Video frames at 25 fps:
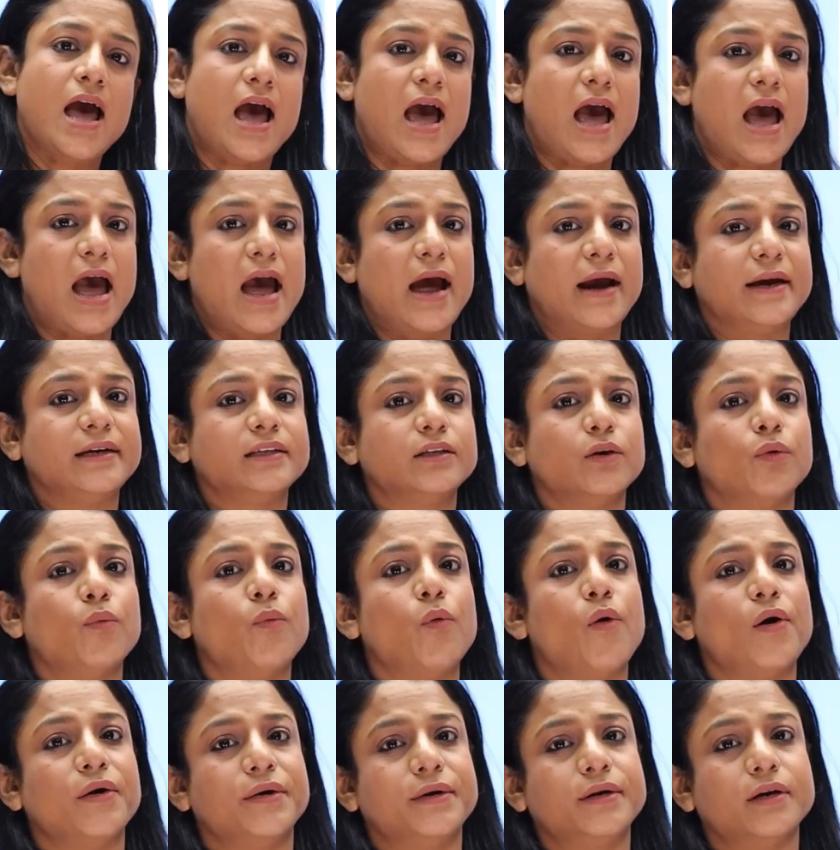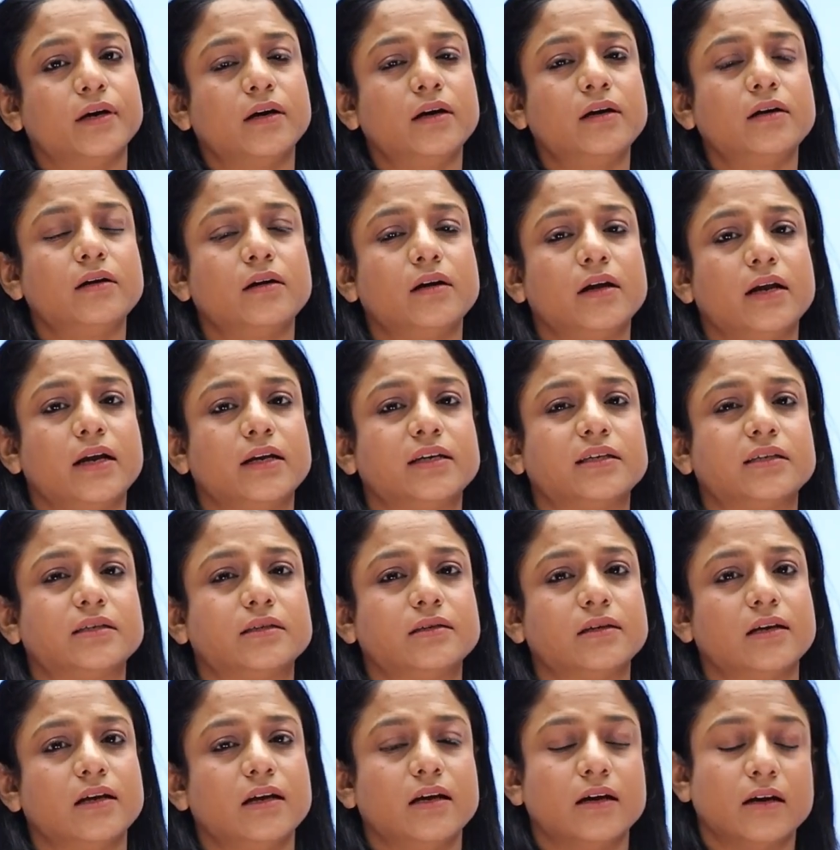and the water,
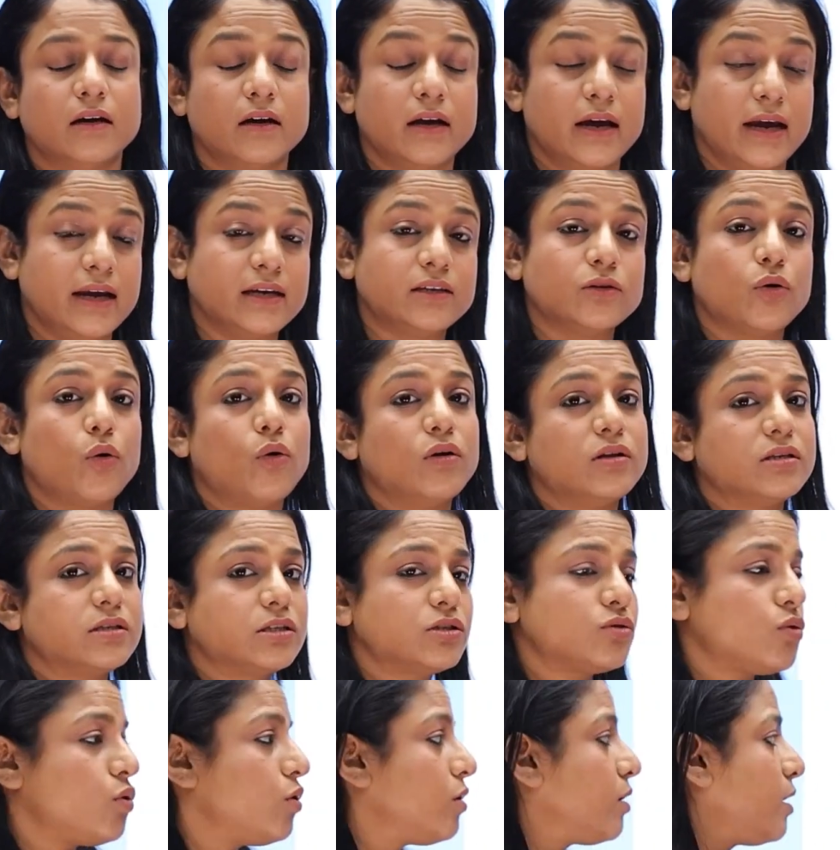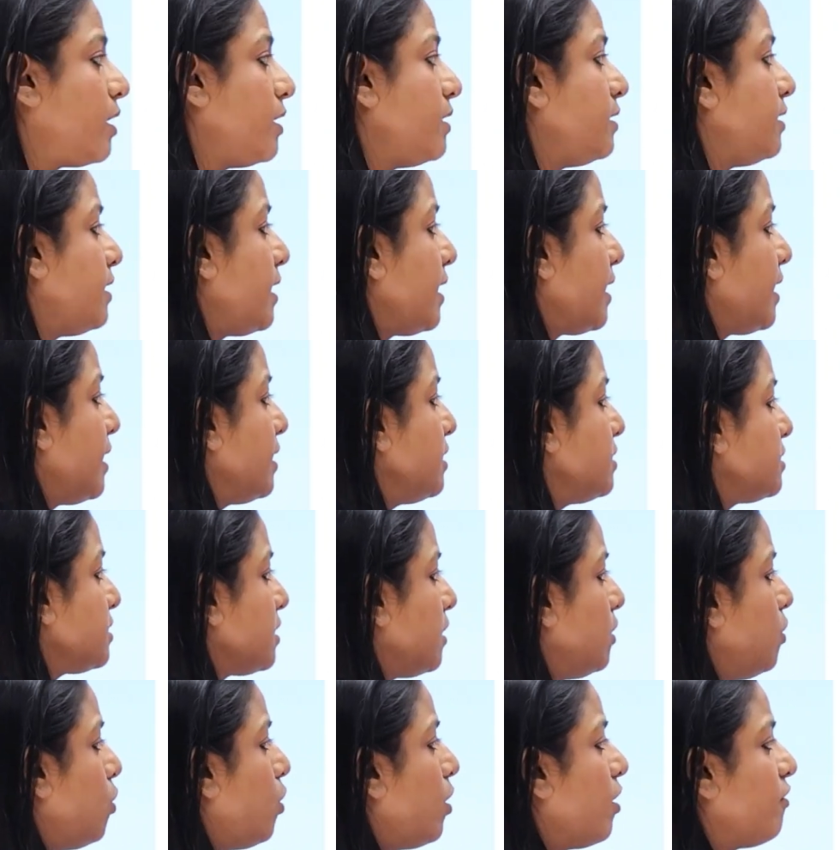it also contains
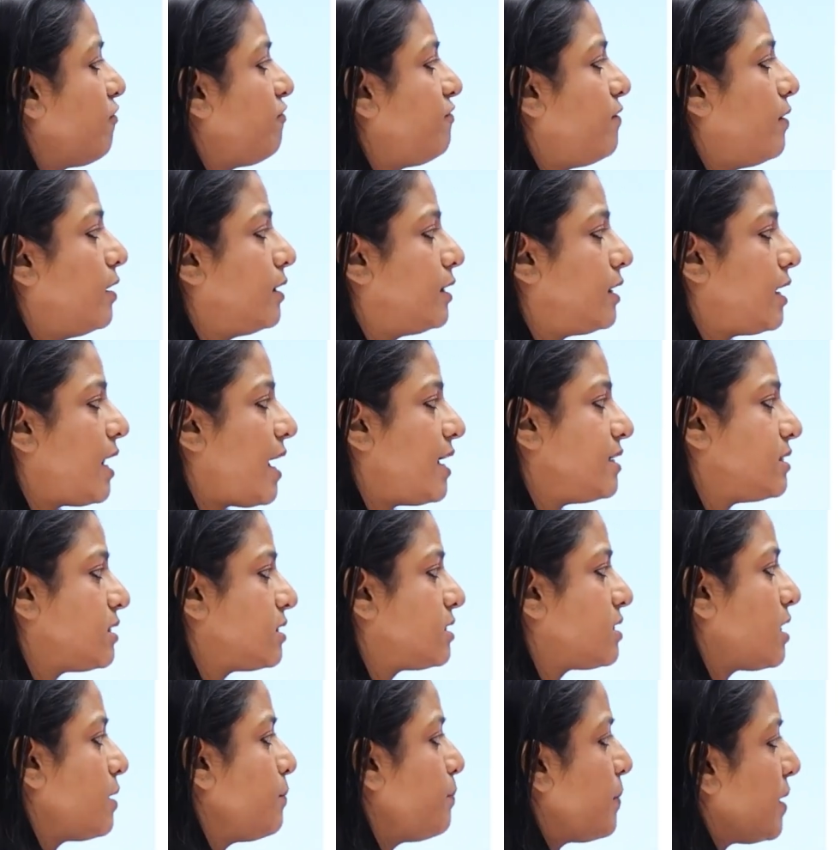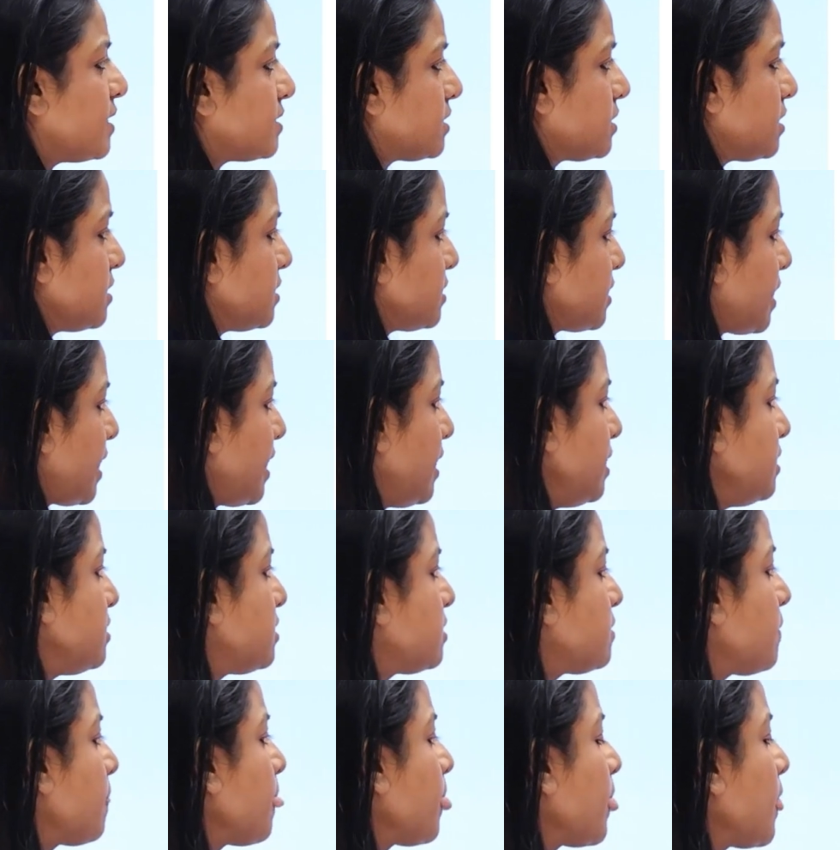a lot of fertilizers and
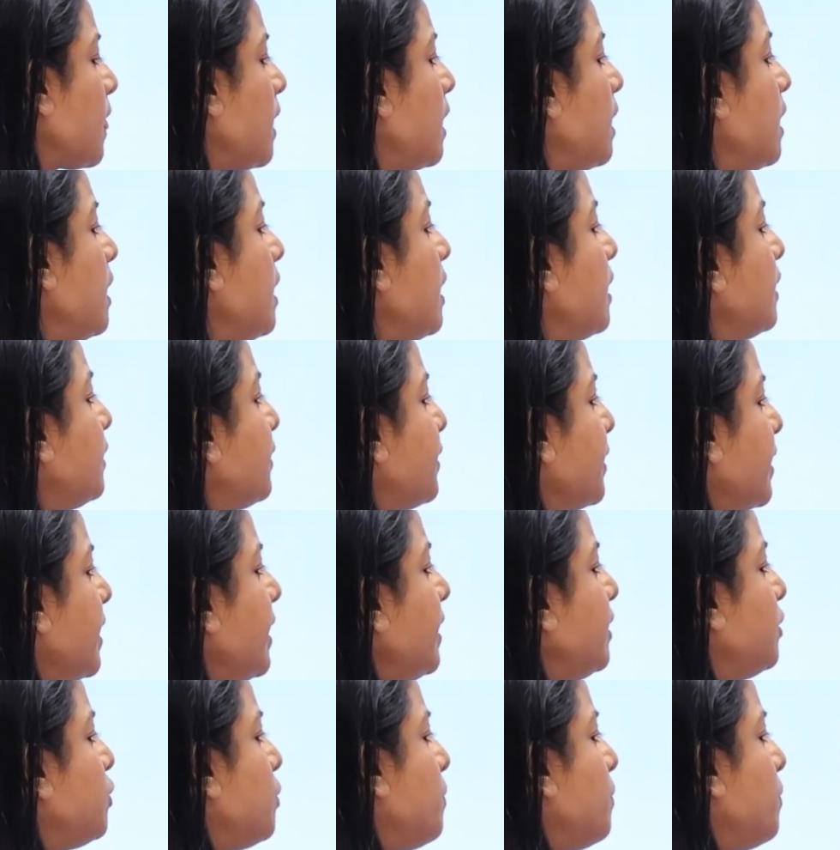pesticides. Treat